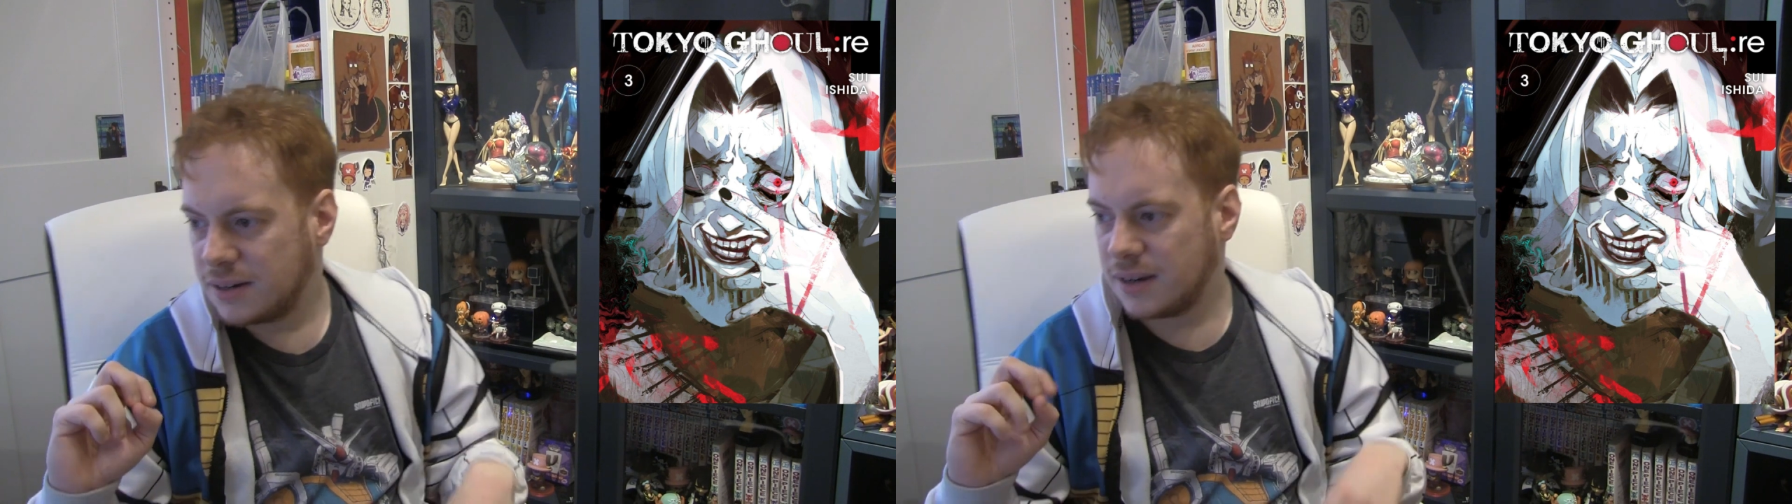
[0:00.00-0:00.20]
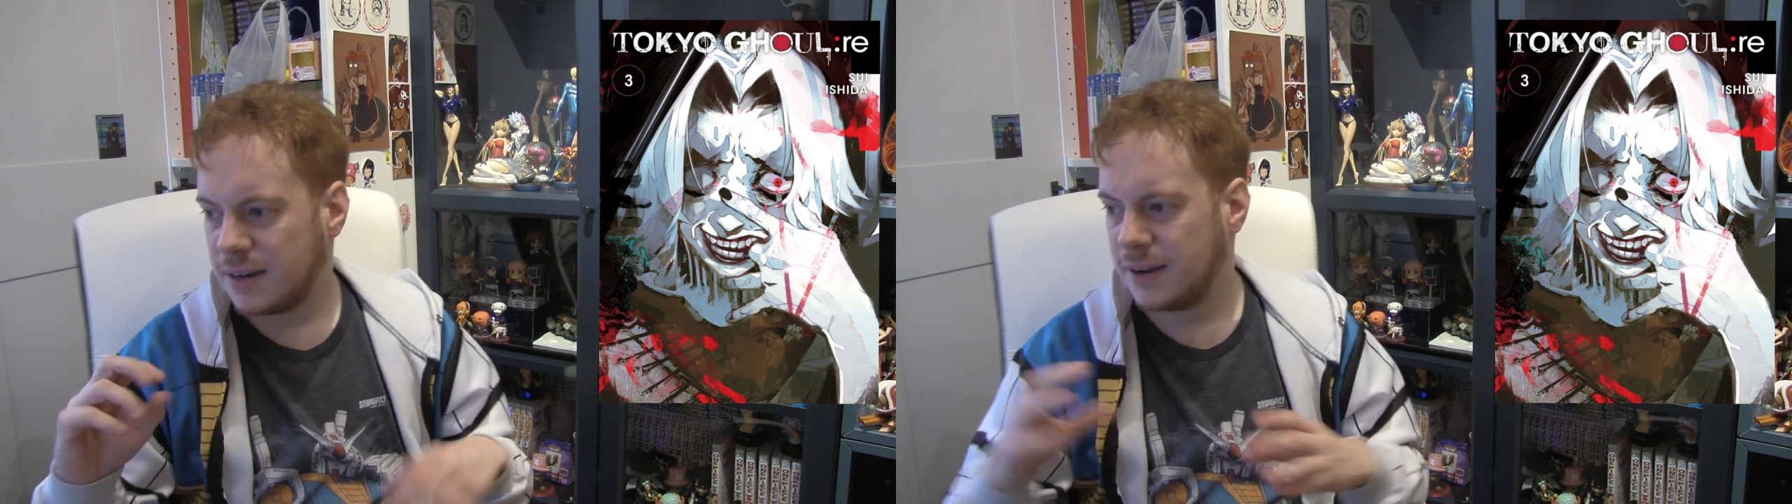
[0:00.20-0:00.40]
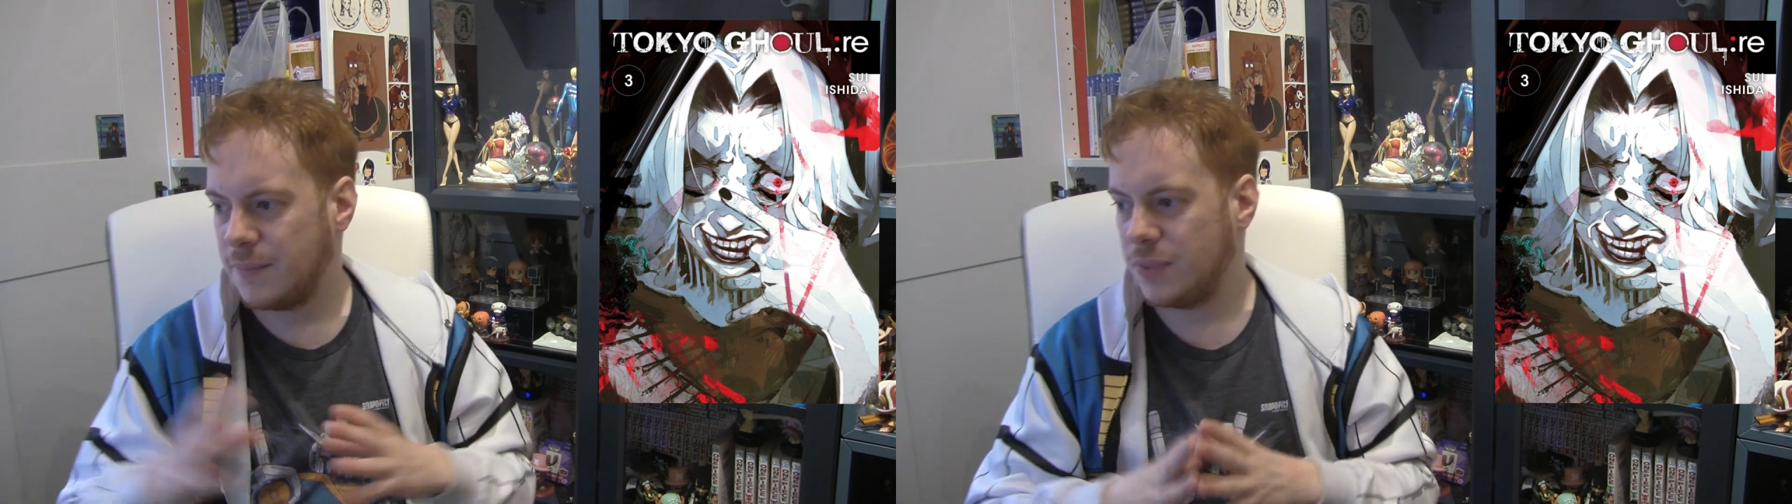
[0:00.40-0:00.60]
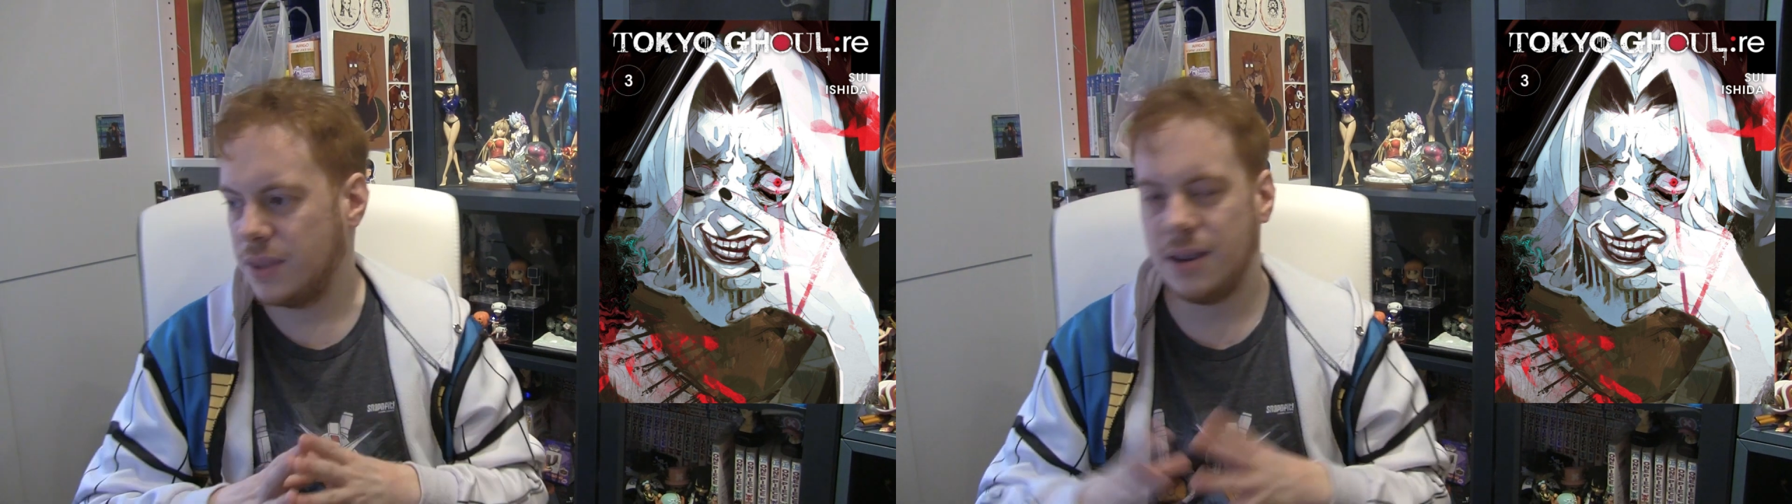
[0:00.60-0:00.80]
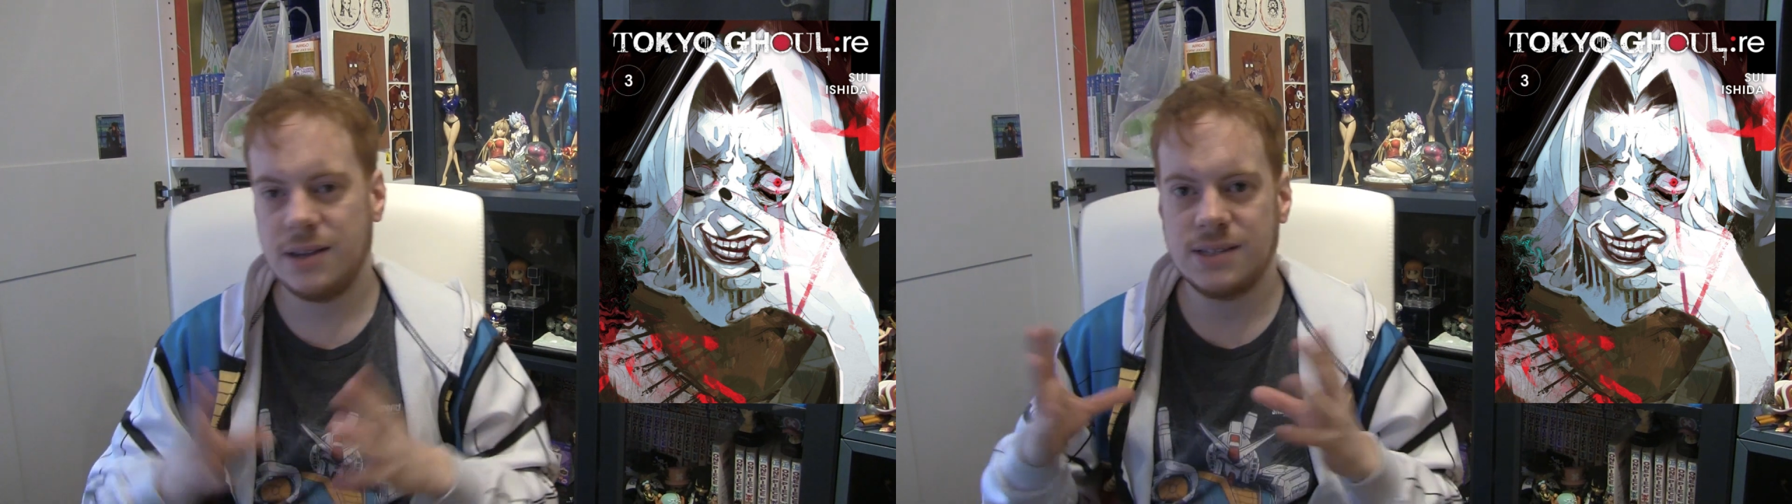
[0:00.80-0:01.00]
Um,
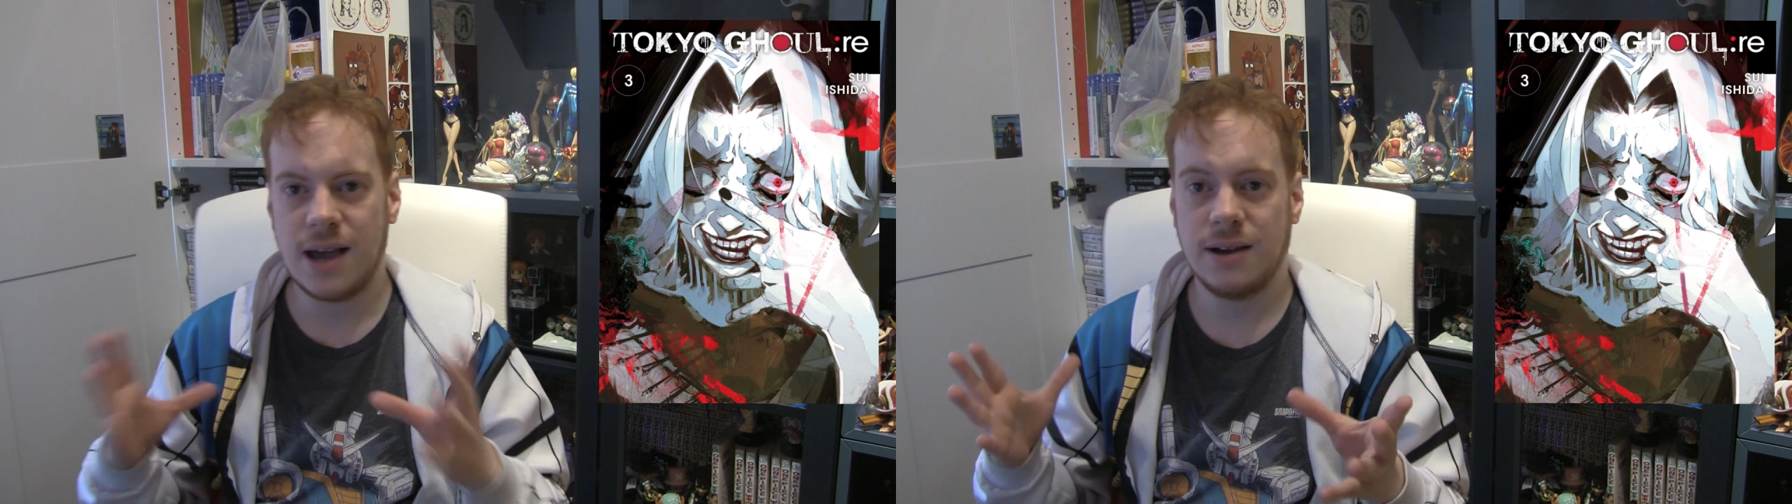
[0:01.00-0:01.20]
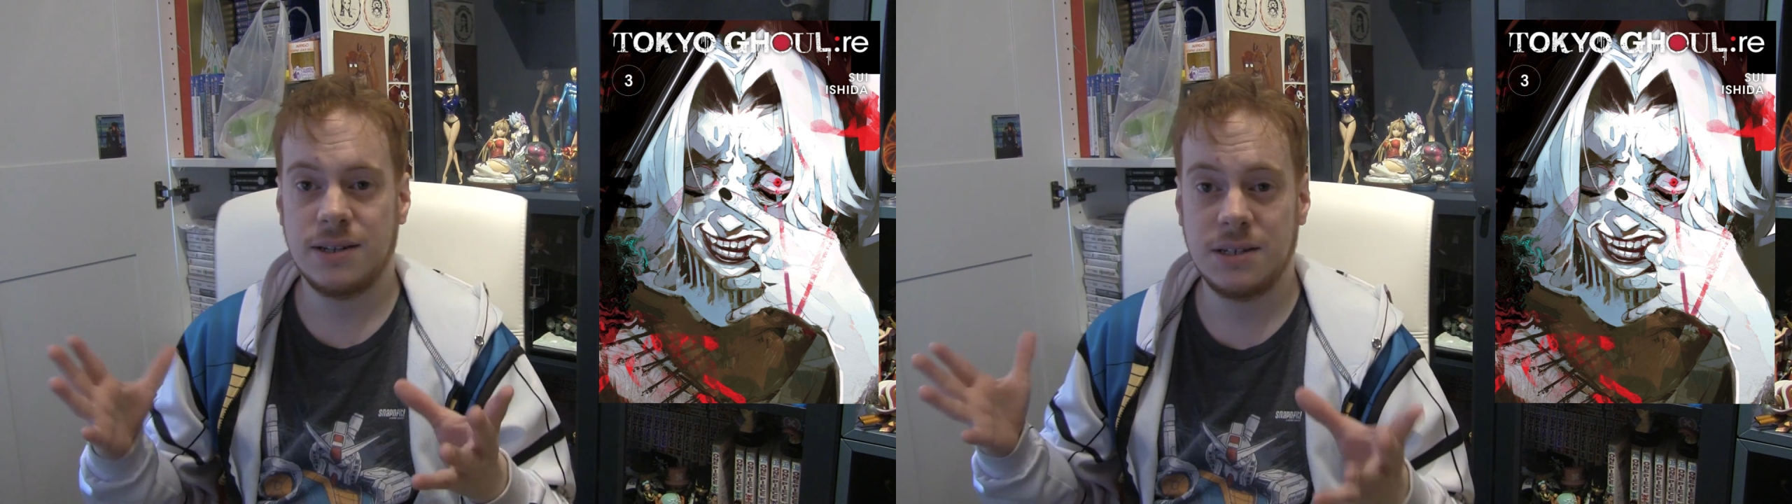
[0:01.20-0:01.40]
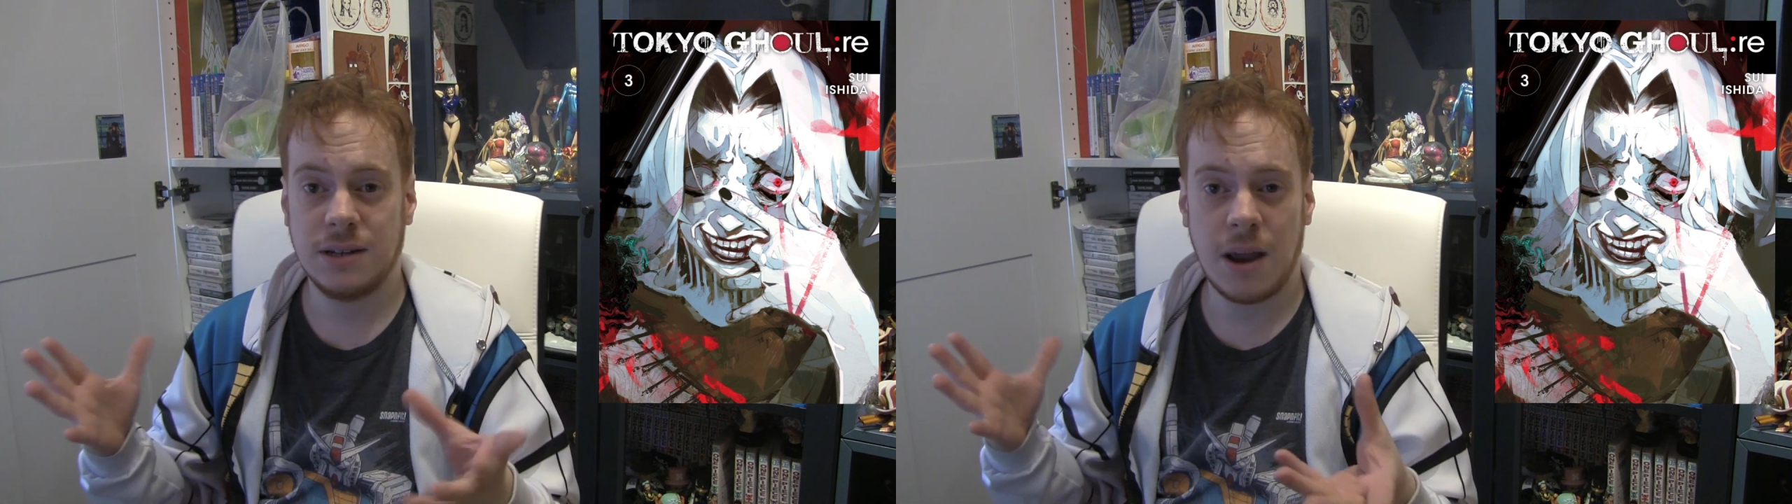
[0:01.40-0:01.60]
the exact